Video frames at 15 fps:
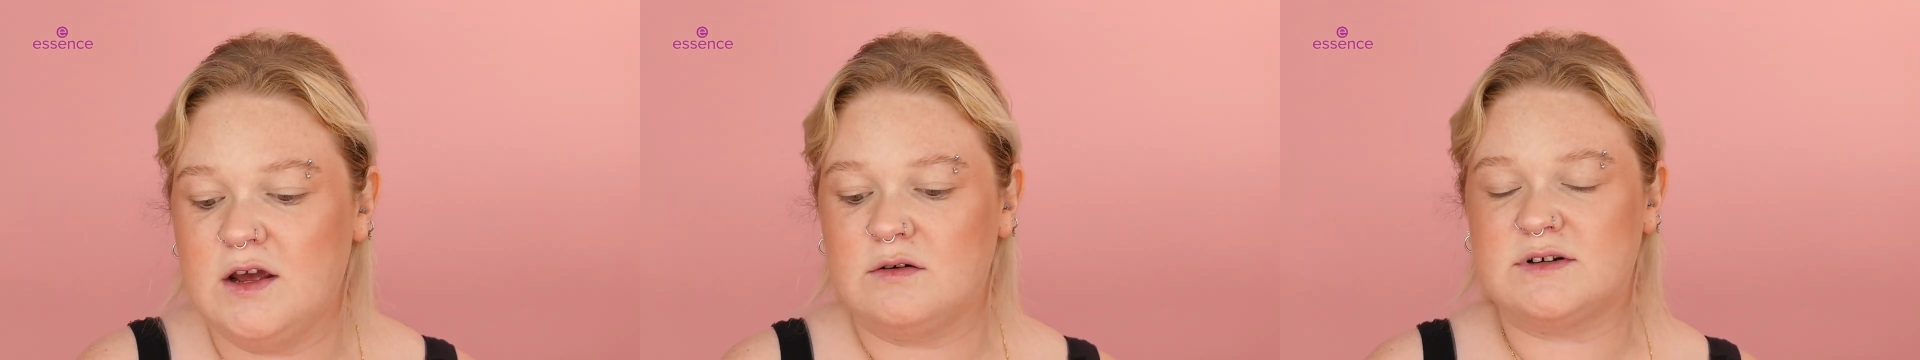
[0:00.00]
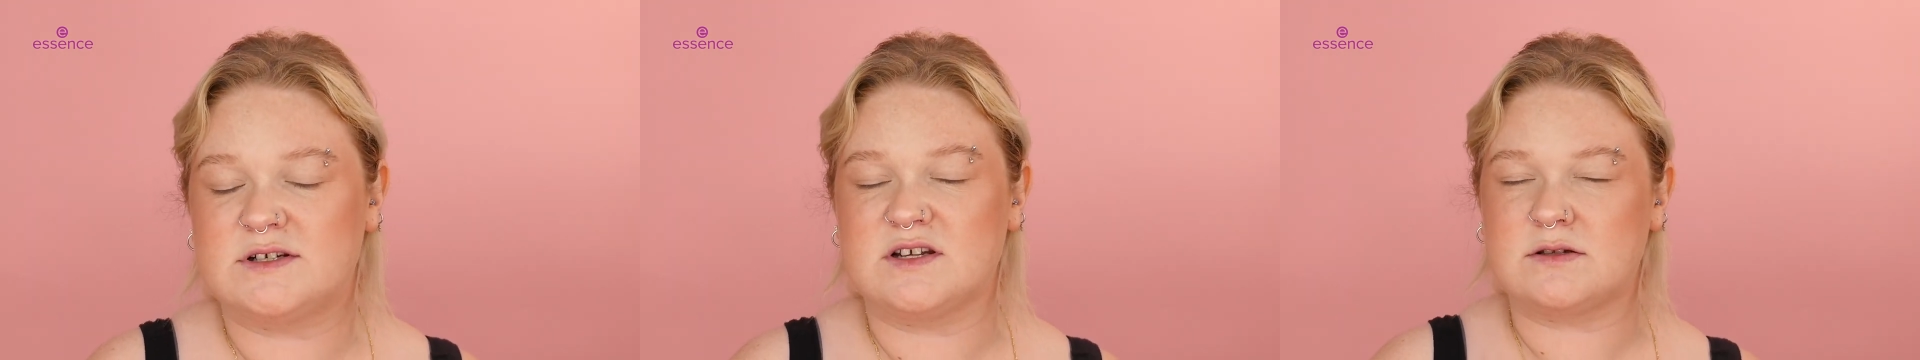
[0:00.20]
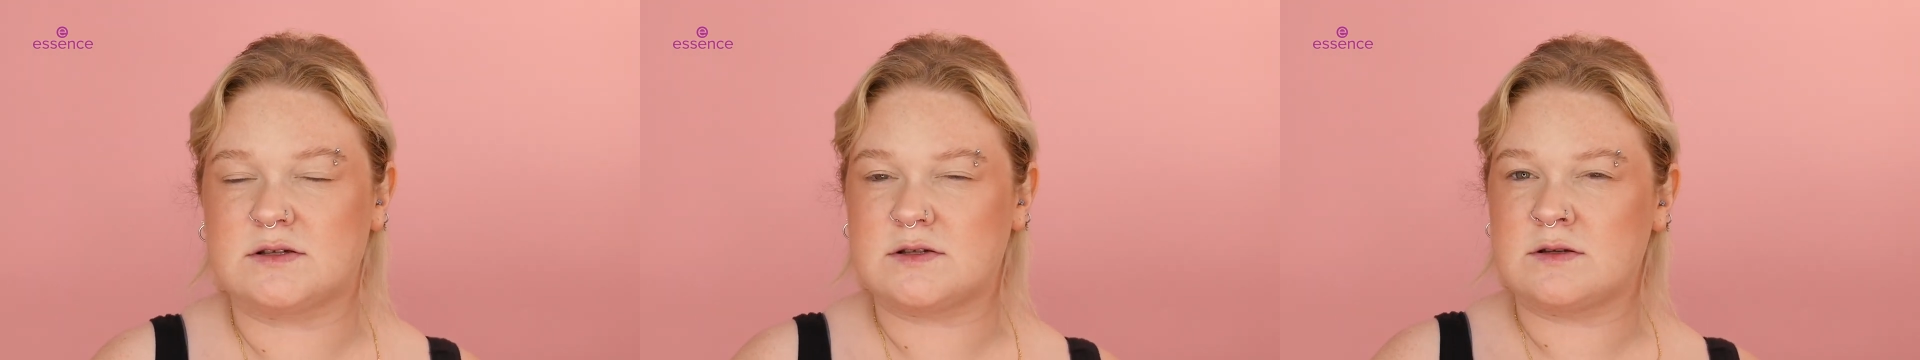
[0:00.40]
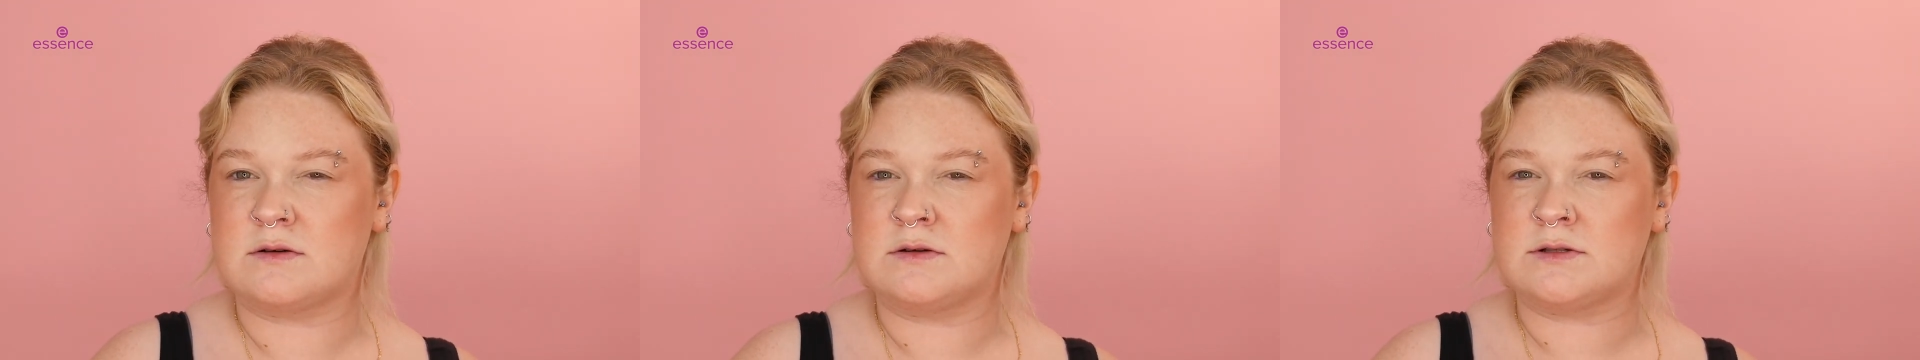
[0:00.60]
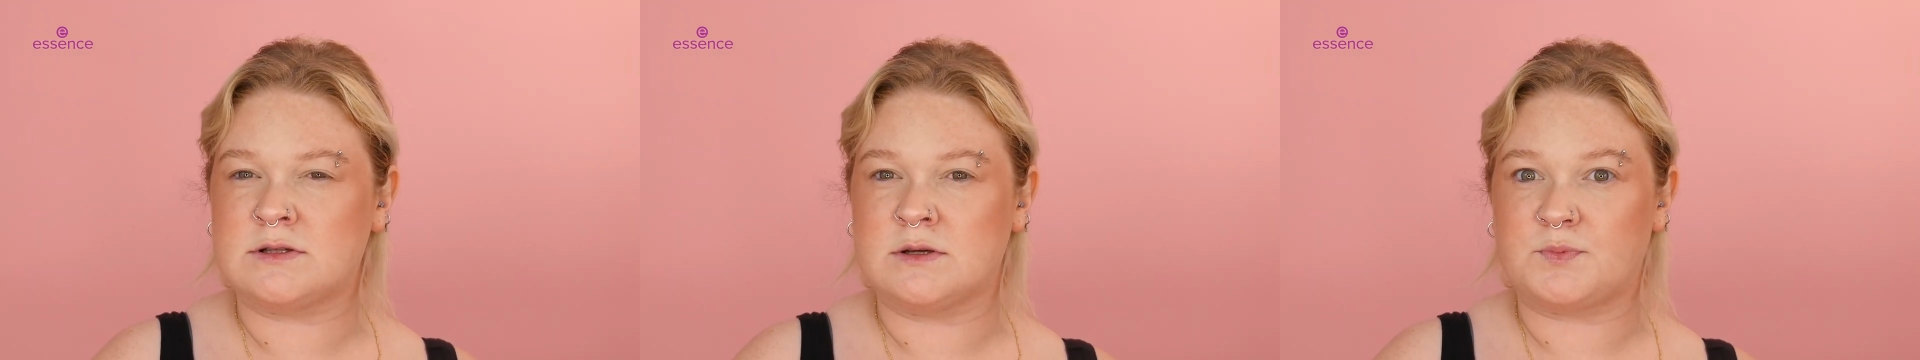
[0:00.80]
which is
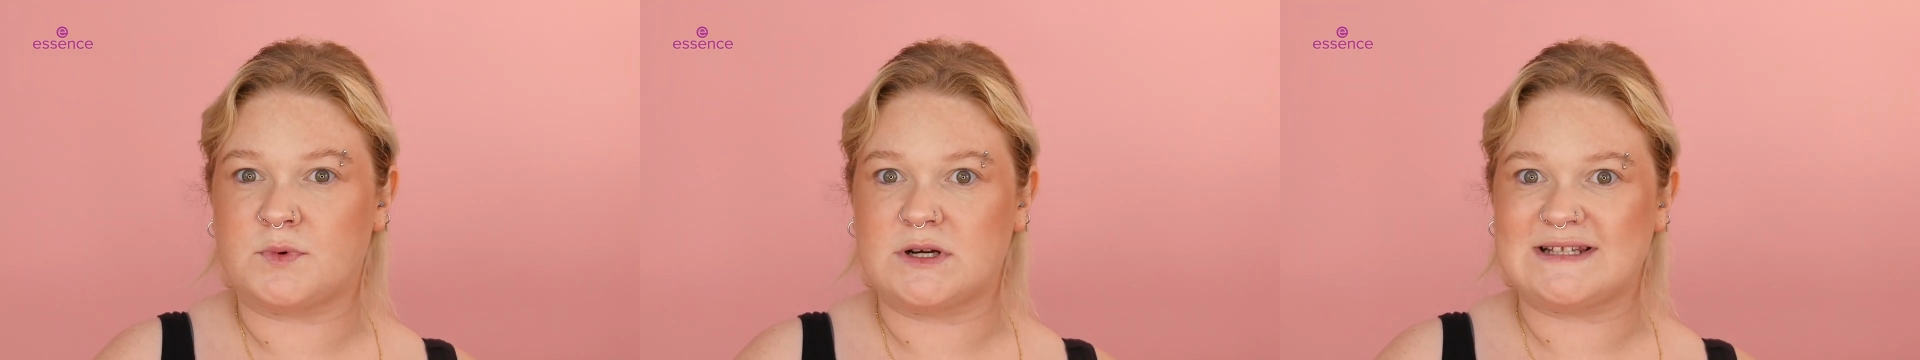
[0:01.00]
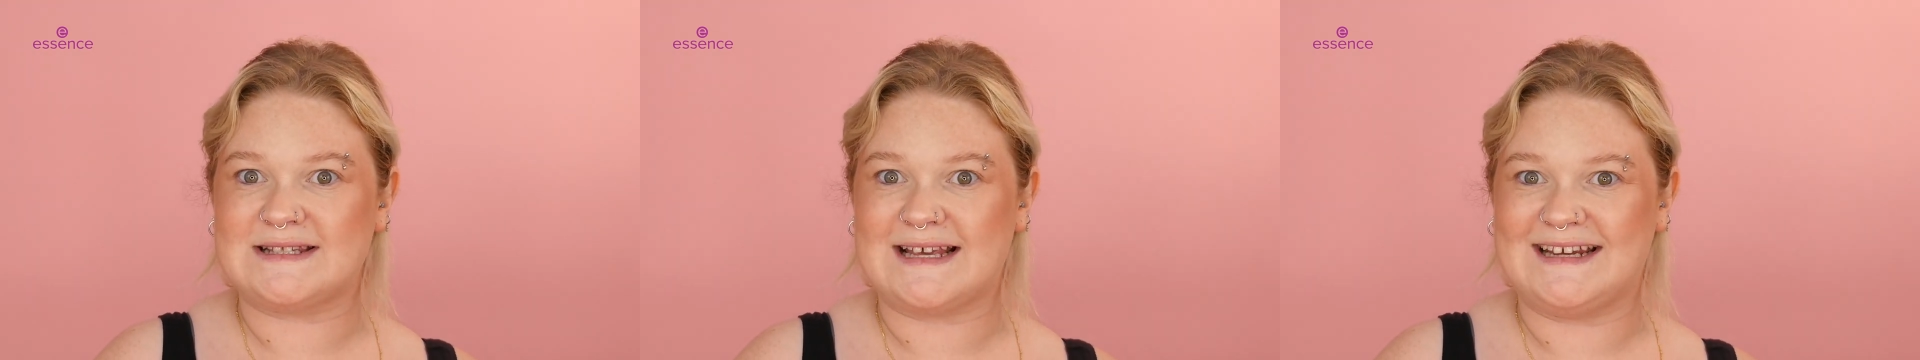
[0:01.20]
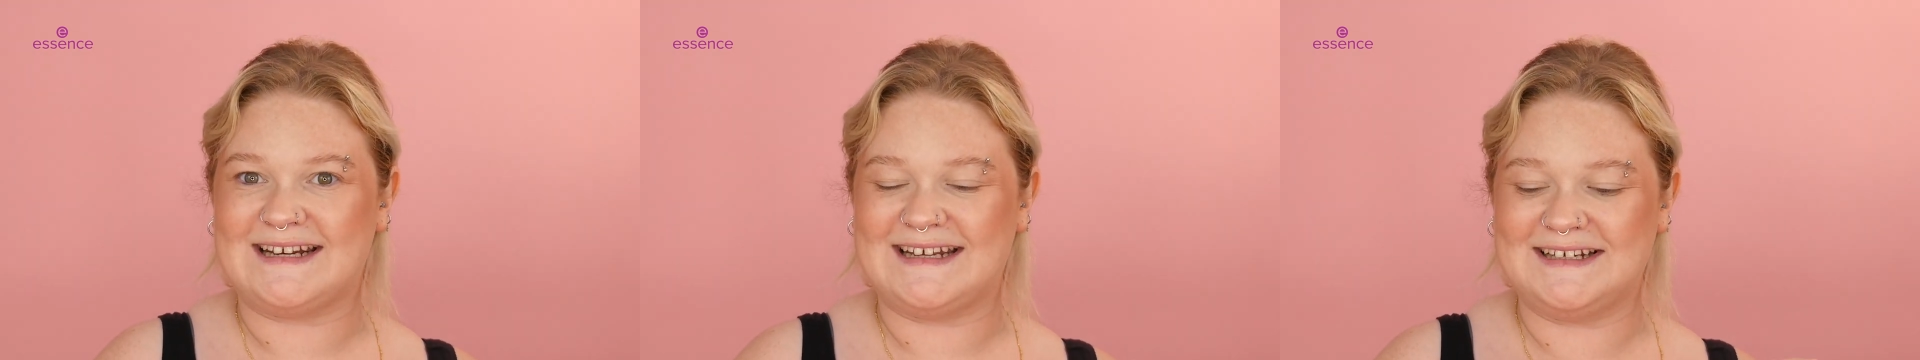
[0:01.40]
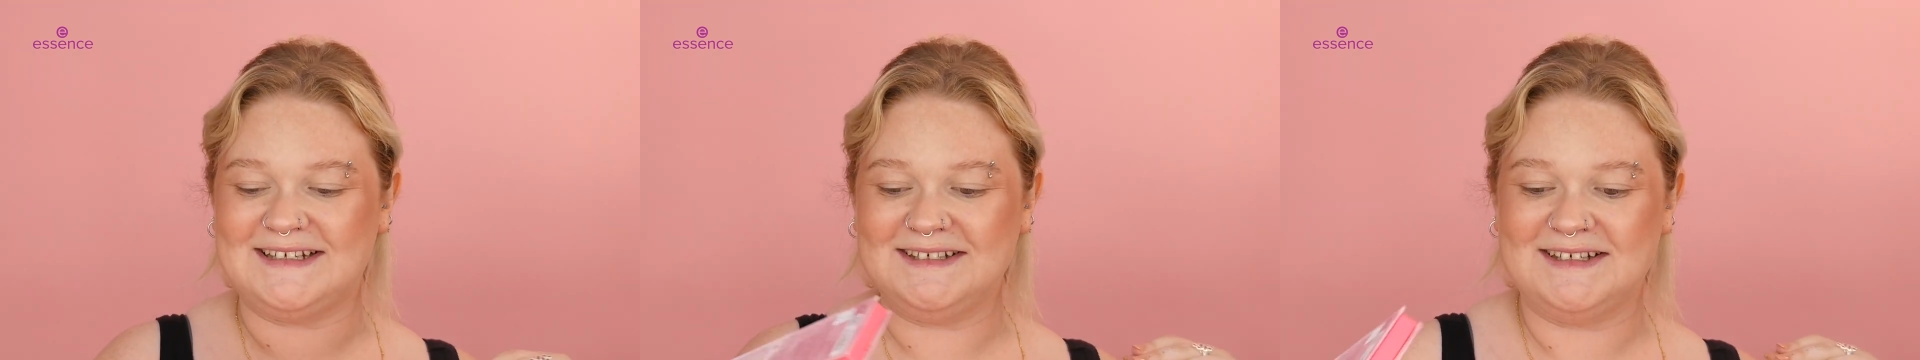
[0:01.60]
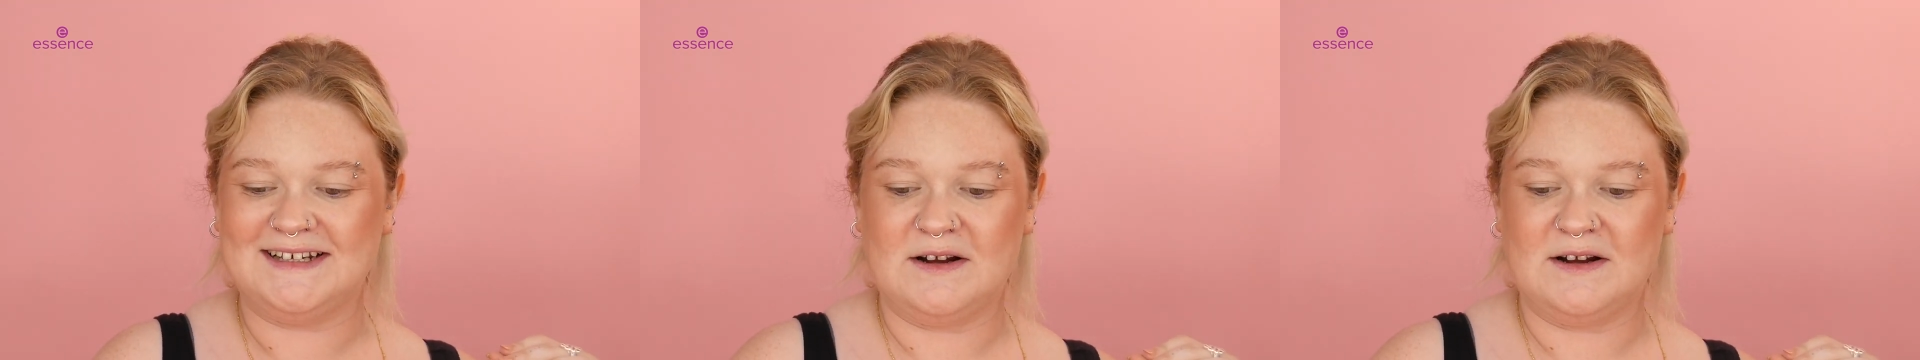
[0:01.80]
so super exciting.